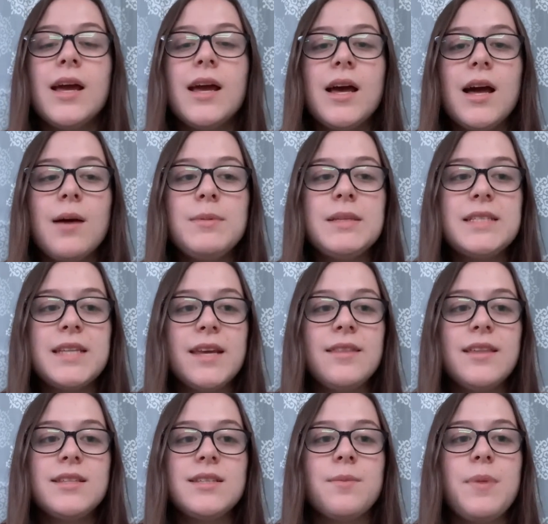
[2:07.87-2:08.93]
A mistake
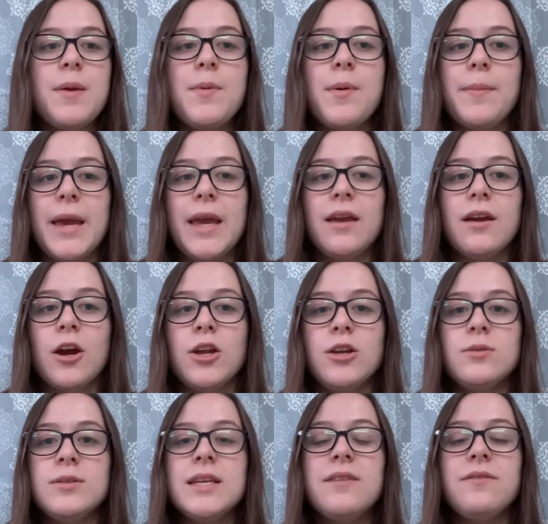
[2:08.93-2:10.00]
that some people make are
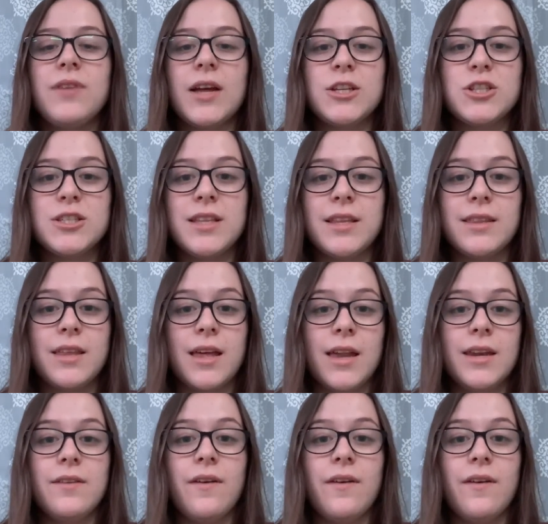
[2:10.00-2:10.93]
using inflections at the end of